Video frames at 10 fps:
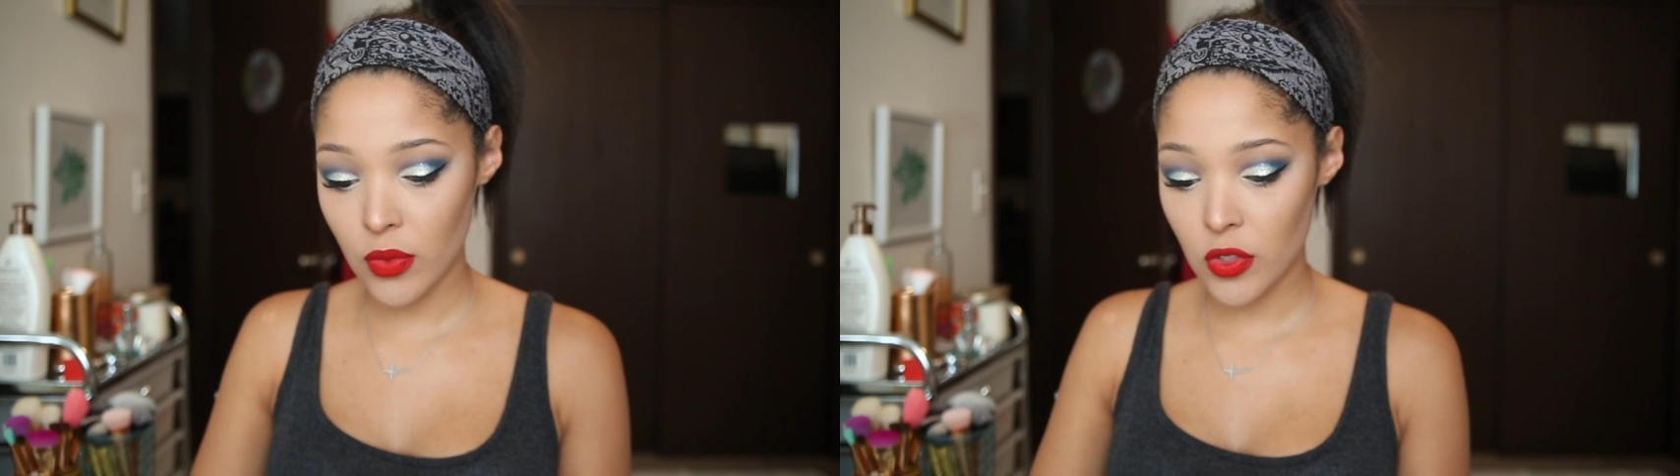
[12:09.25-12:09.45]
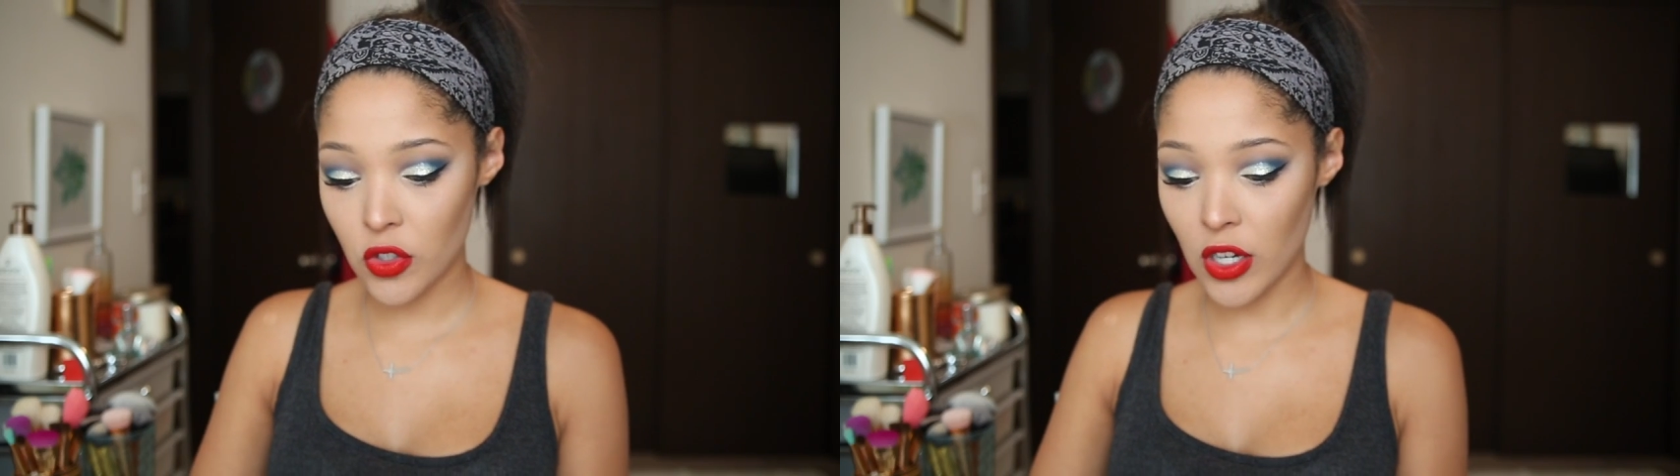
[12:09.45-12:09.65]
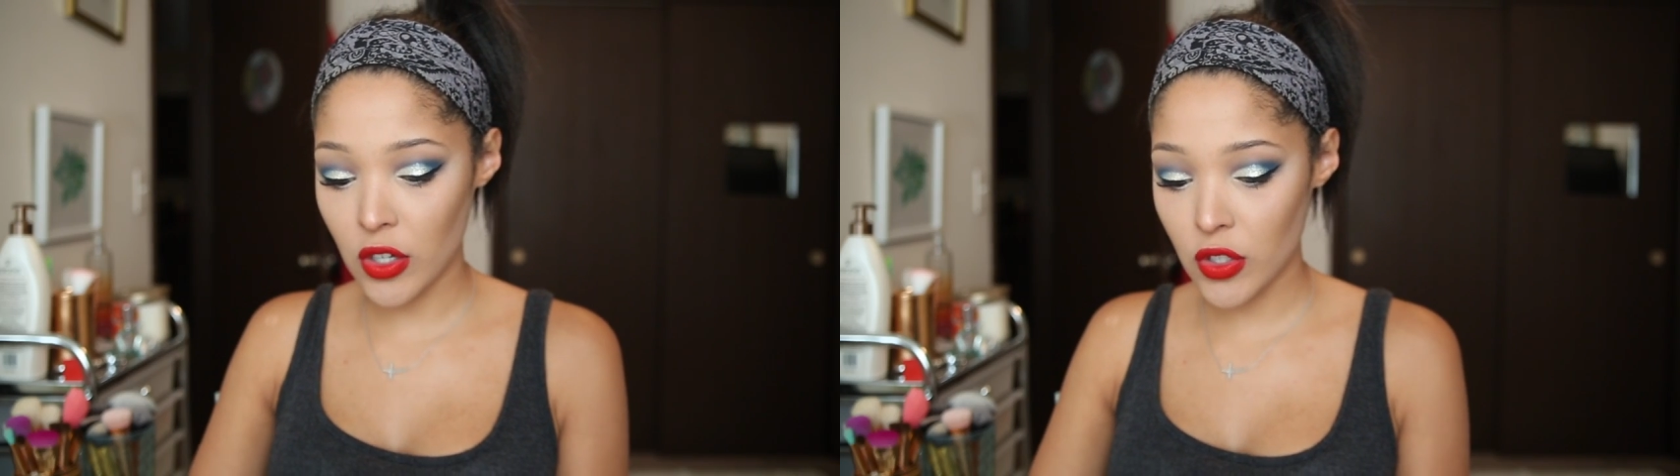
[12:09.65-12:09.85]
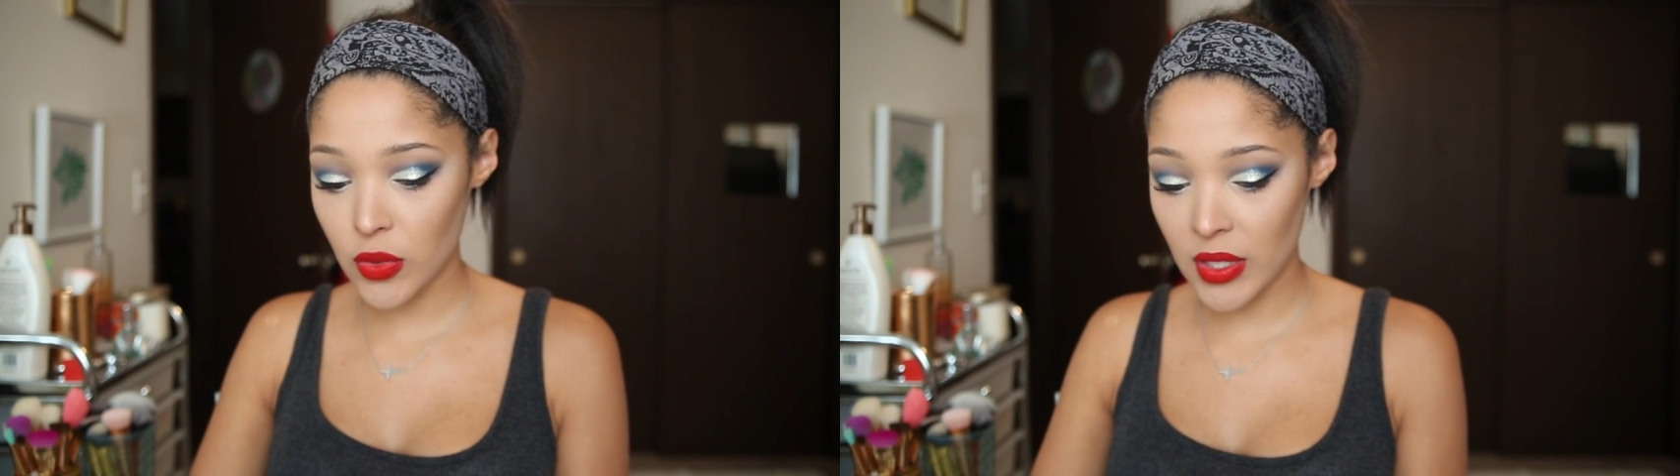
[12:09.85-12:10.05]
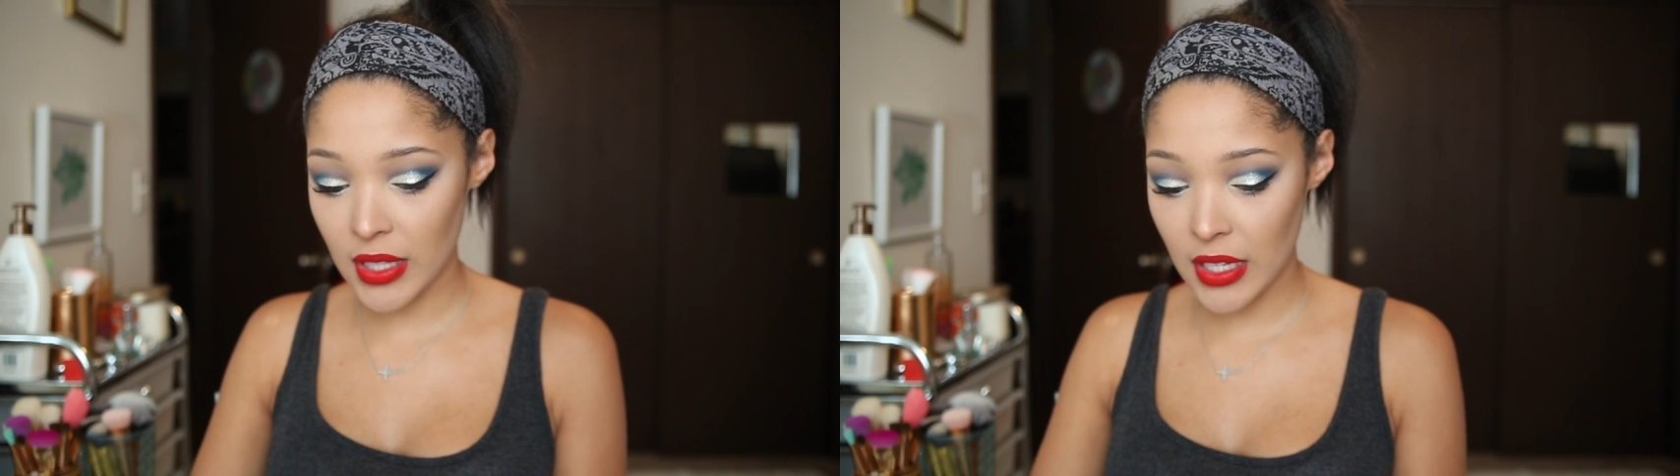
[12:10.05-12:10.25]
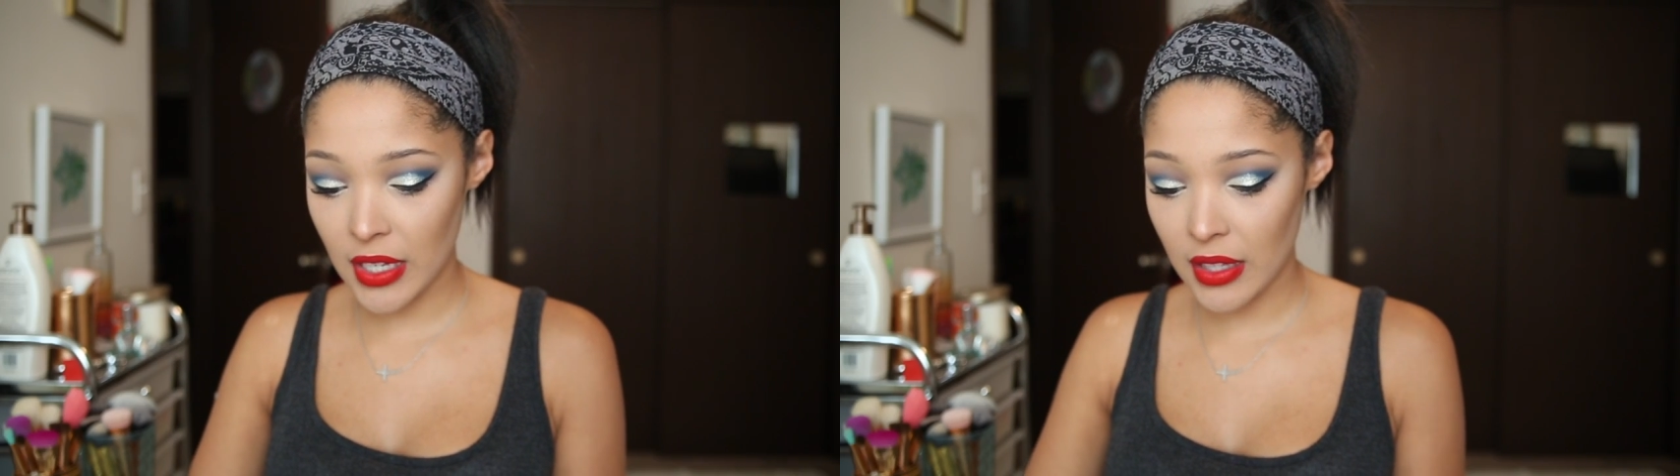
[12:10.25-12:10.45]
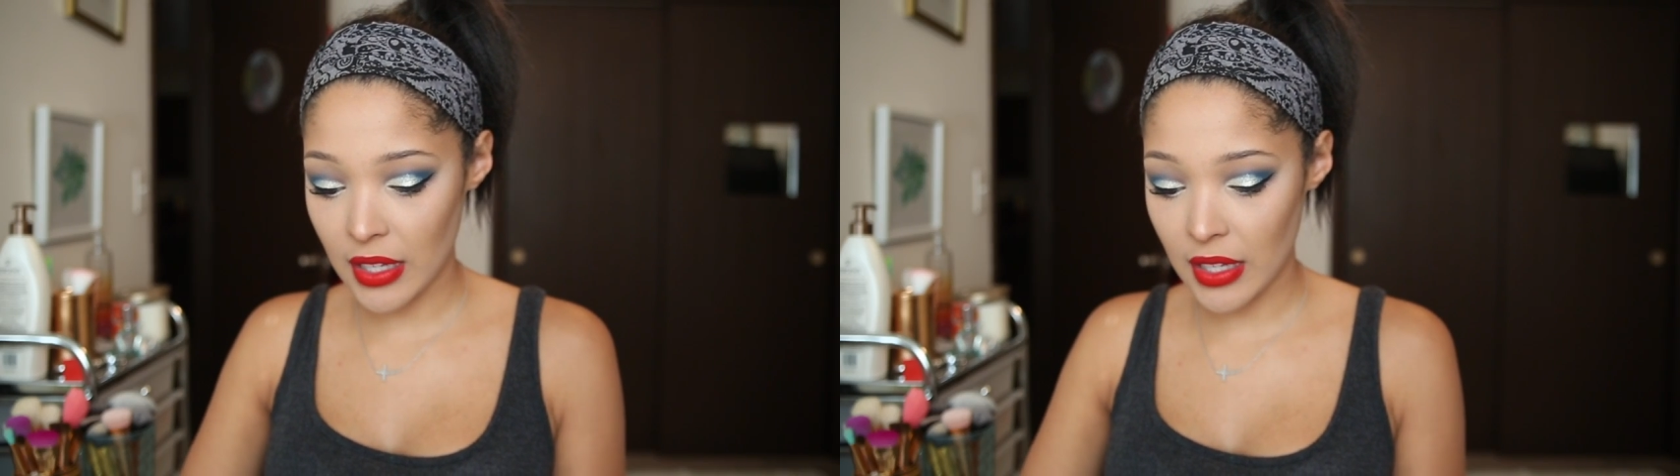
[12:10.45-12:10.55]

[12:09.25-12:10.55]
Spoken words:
struggles with getting